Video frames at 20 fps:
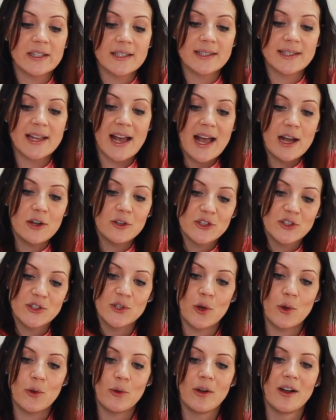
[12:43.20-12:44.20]
style,
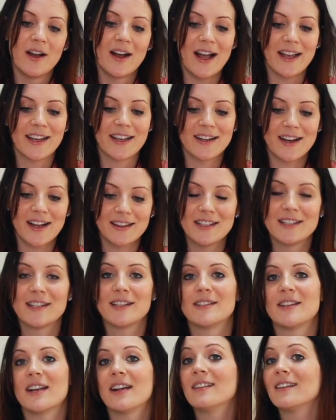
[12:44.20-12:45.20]
so I cannot
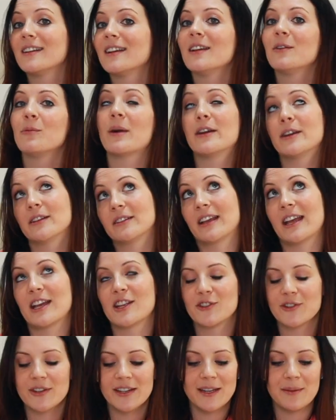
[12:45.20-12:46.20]
necessarily wear it
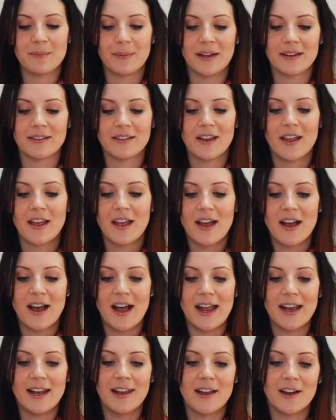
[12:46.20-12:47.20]
casually, but
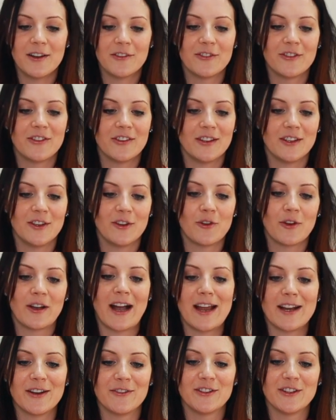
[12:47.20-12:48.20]
I love, you know,
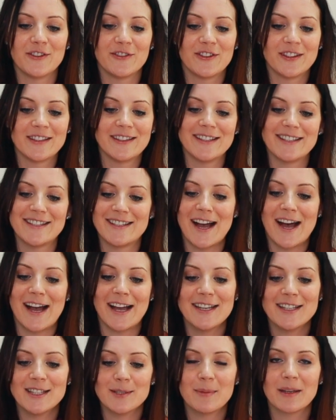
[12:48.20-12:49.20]
kind of different
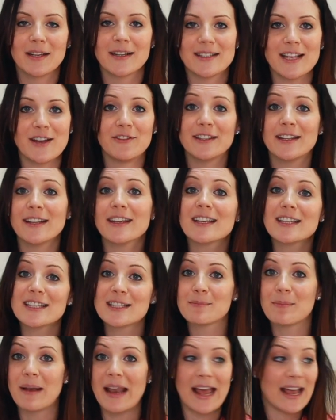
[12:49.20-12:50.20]
designs because everything is
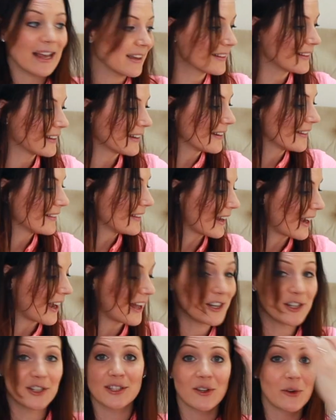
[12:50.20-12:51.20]
black, the
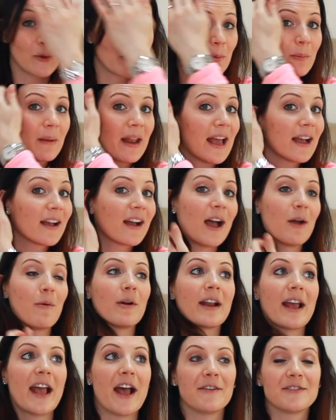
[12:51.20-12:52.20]
colors are all black. I
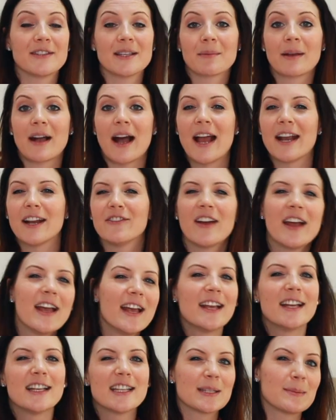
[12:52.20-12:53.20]
want to have some kind of
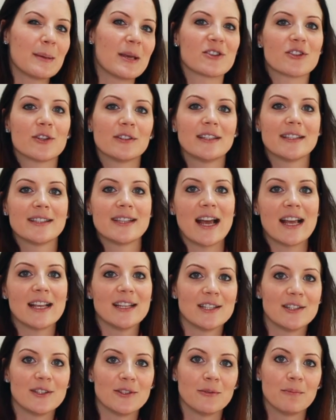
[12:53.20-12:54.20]
special
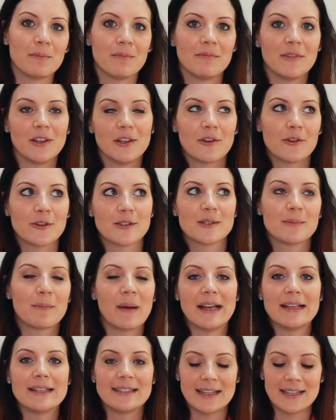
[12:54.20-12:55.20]
designs to, you know,
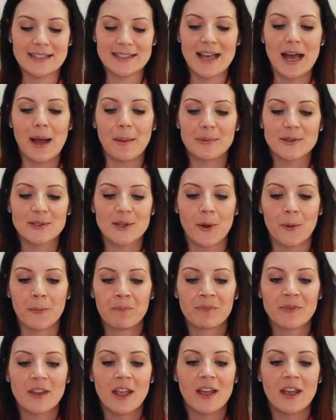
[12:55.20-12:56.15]
spice things up. So